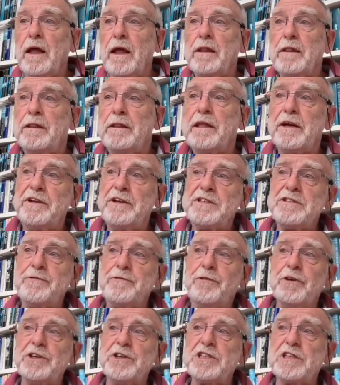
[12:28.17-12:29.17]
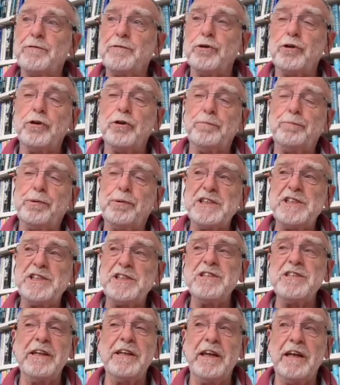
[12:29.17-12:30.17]
There is, first of all,
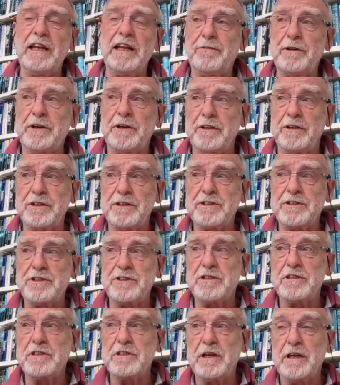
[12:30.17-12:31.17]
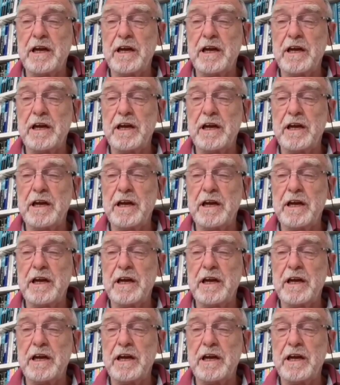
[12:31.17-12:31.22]
precious little evidence,